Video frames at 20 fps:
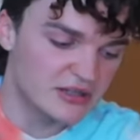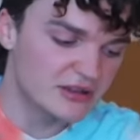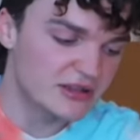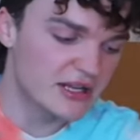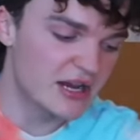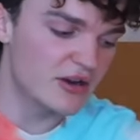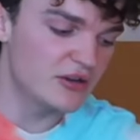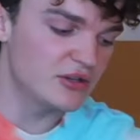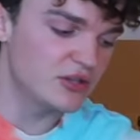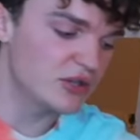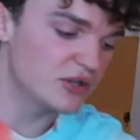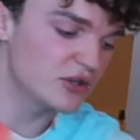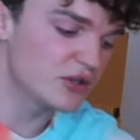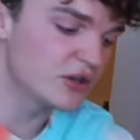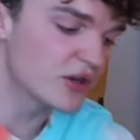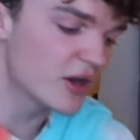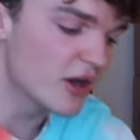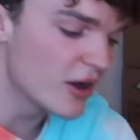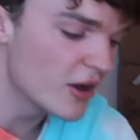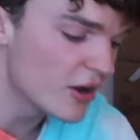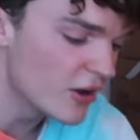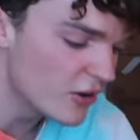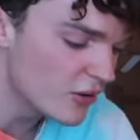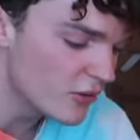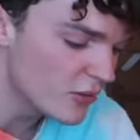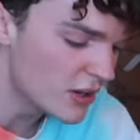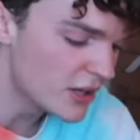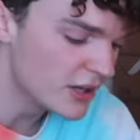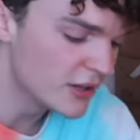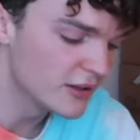There you
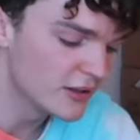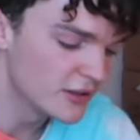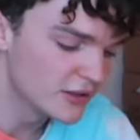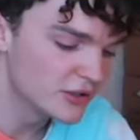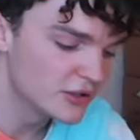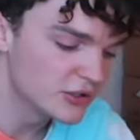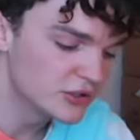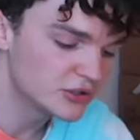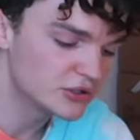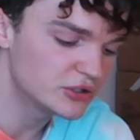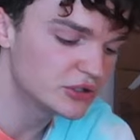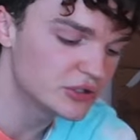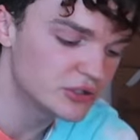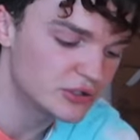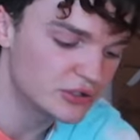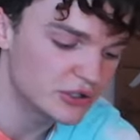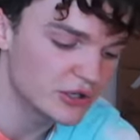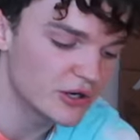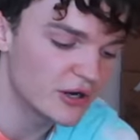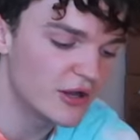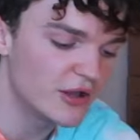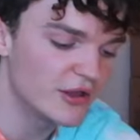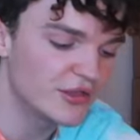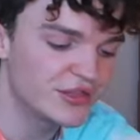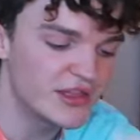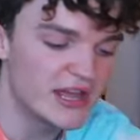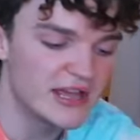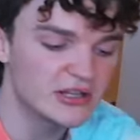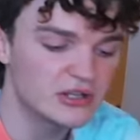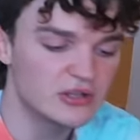go. Good girl.
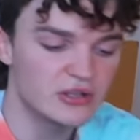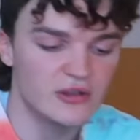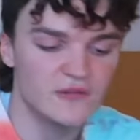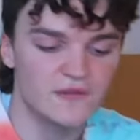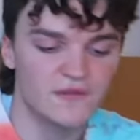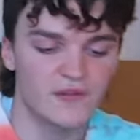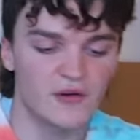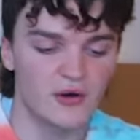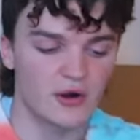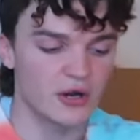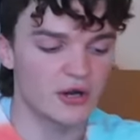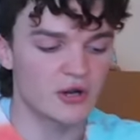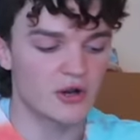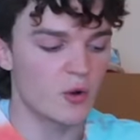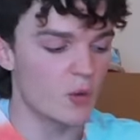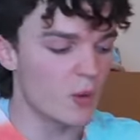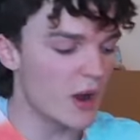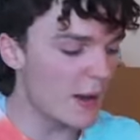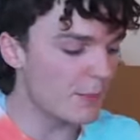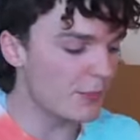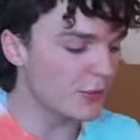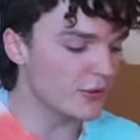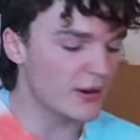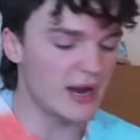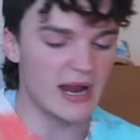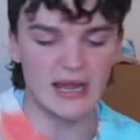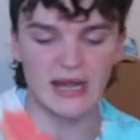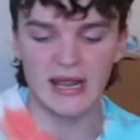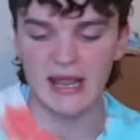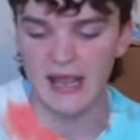Thank you for
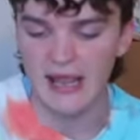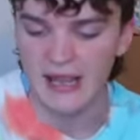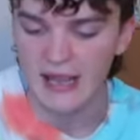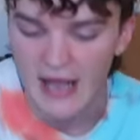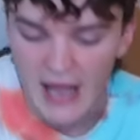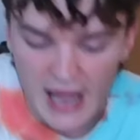cooperating.